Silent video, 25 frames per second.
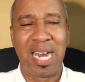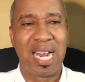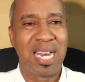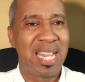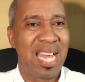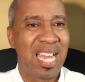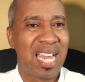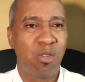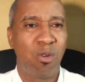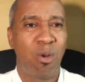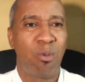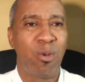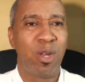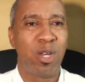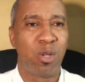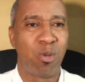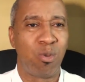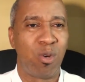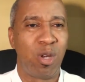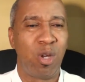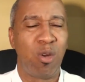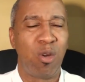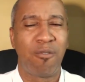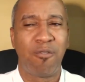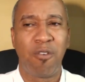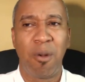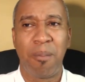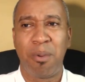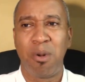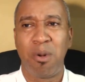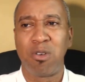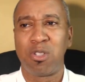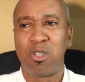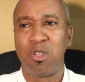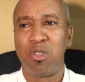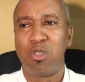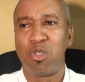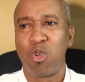And that's what we do. We look for
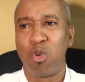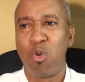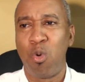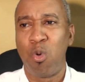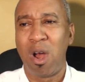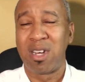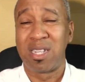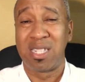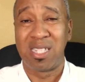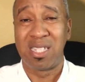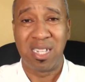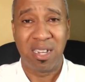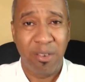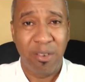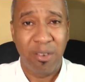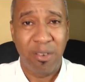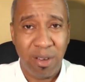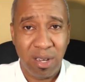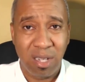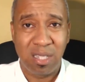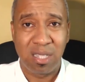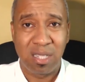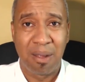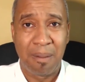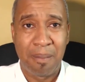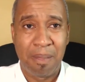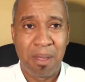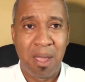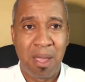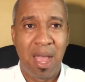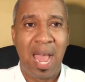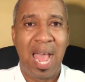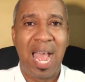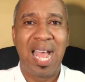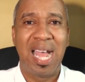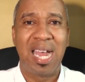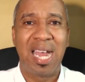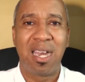persons who are serious
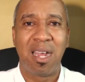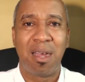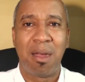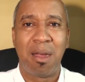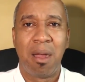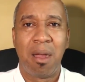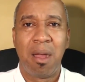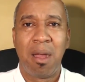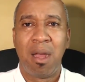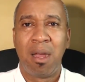and